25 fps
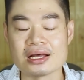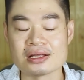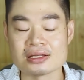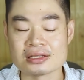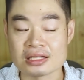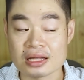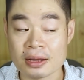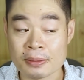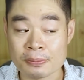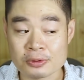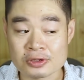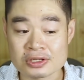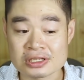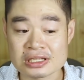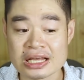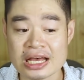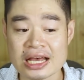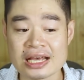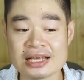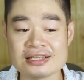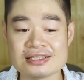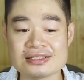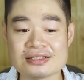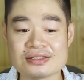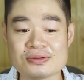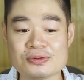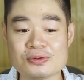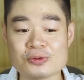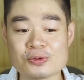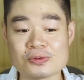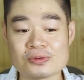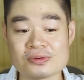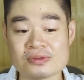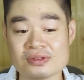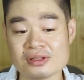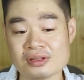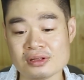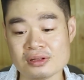Tapos guys,
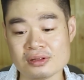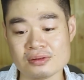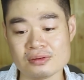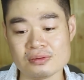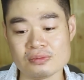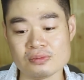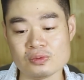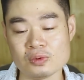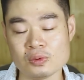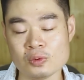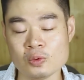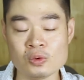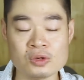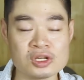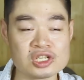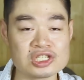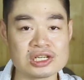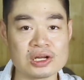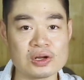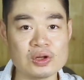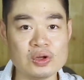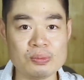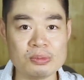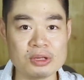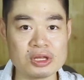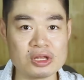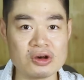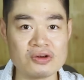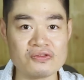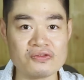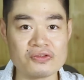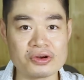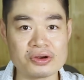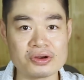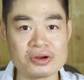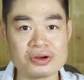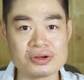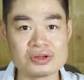nung una siyang lumitaw
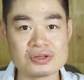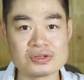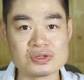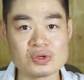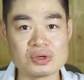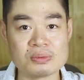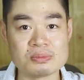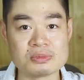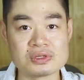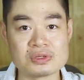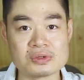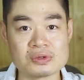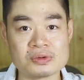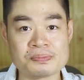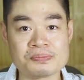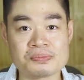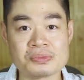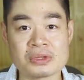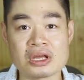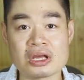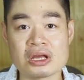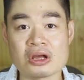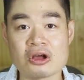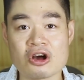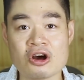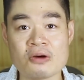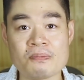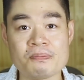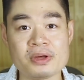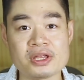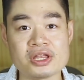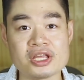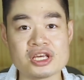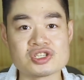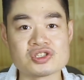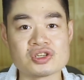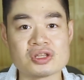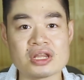for her swimsuit
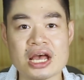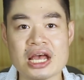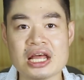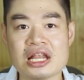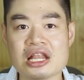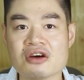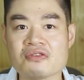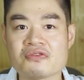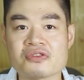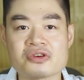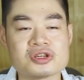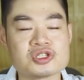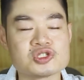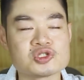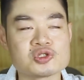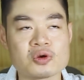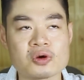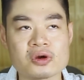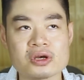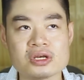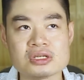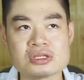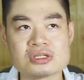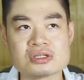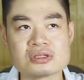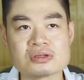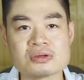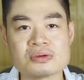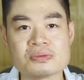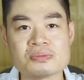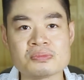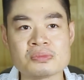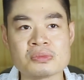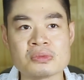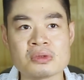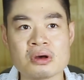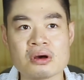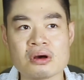competition, I love her choice
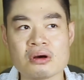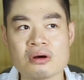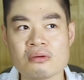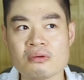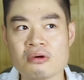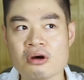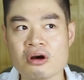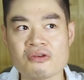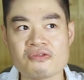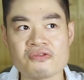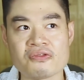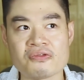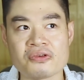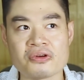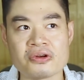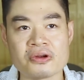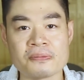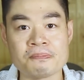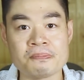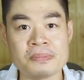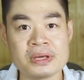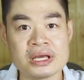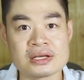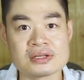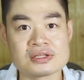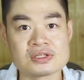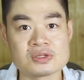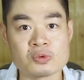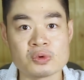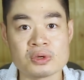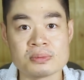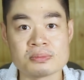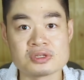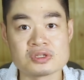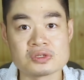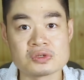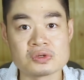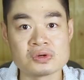of her pink
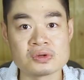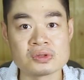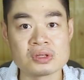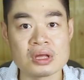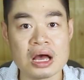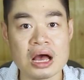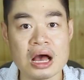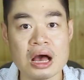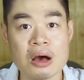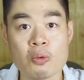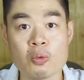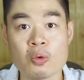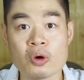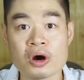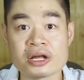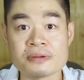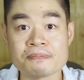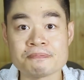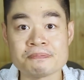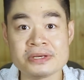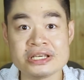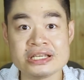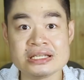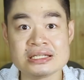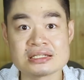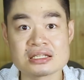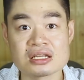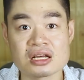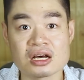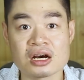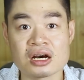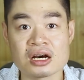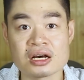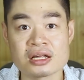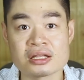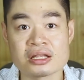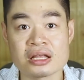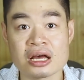swimsuit, a one-piece
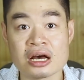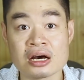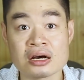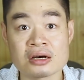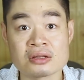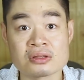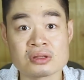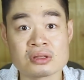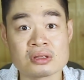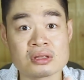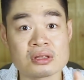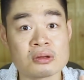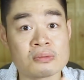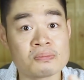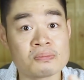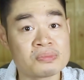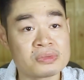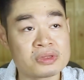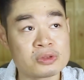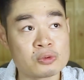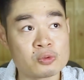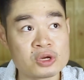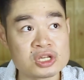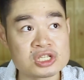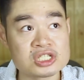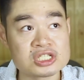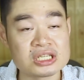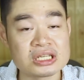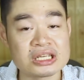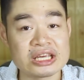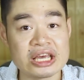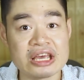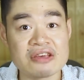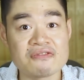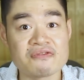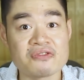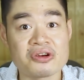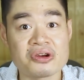cut out which
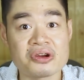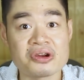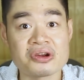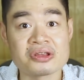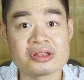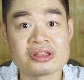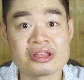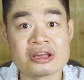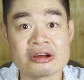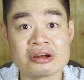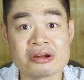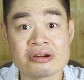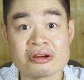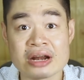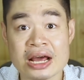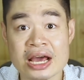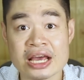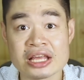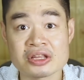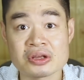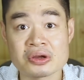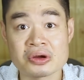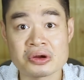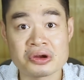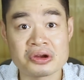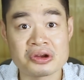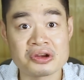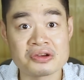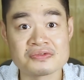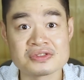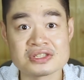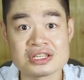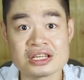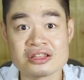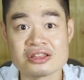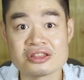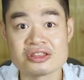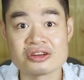gave her the right
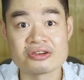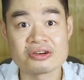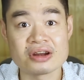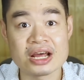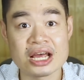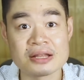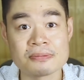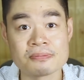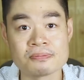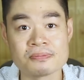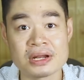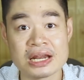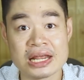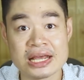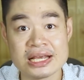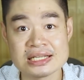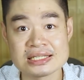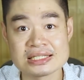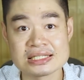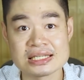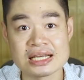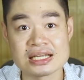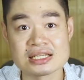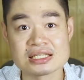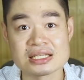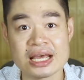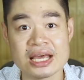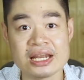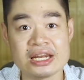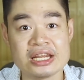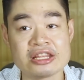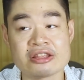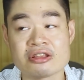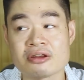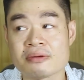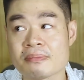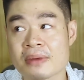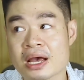curves in the right places, and
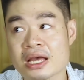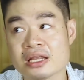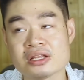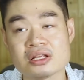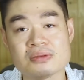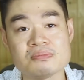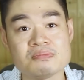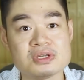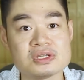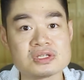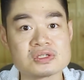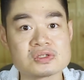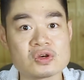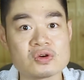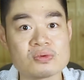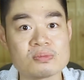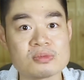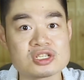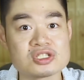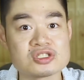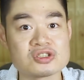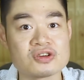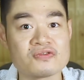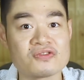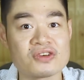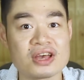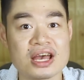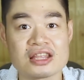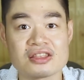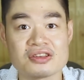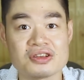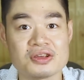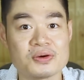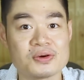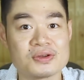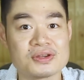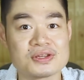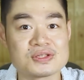it reminded me so much of
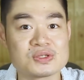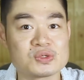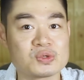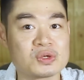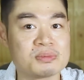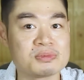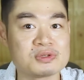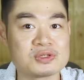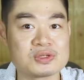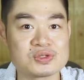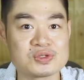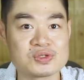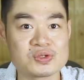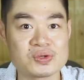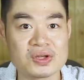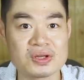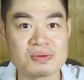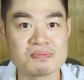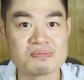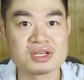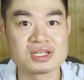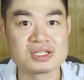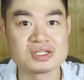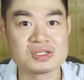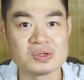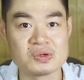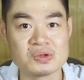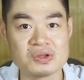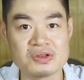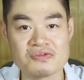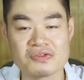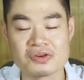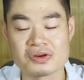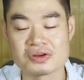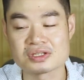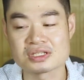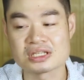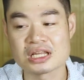Catriona's swimsuit during Miss
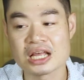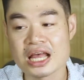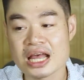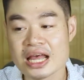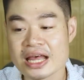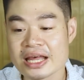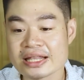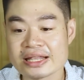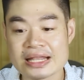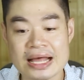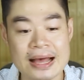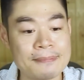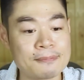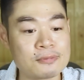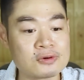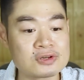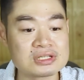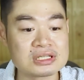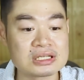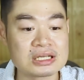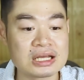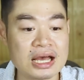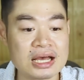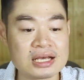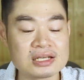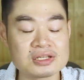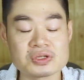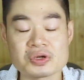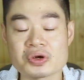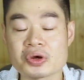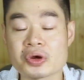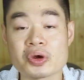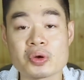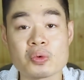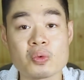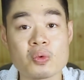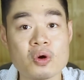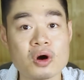Universe. Tapos guys,
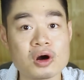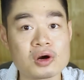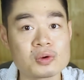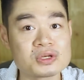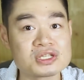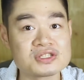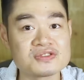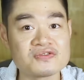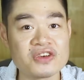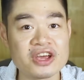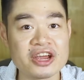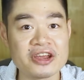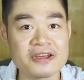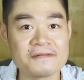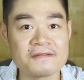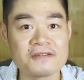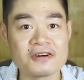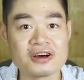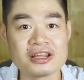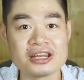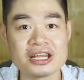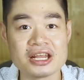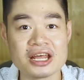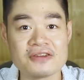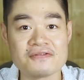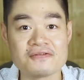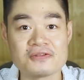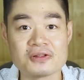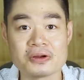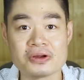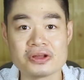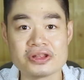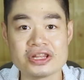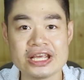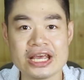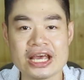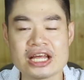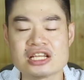her walk was very fun and
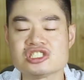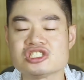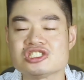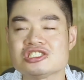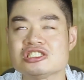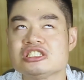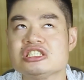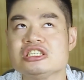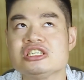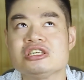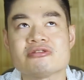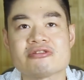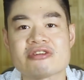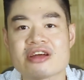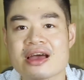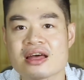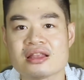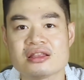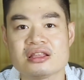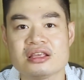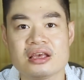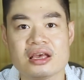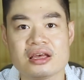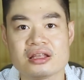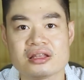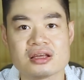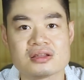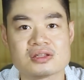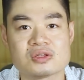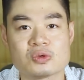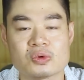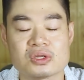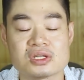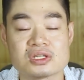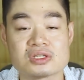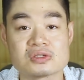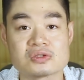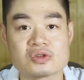flirty, and she radiated
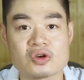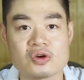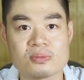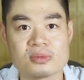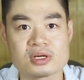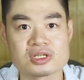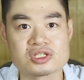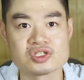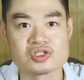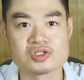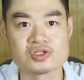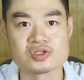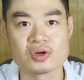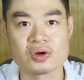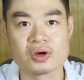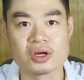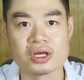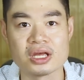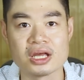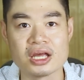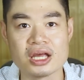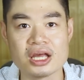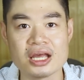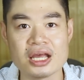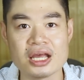with so much joy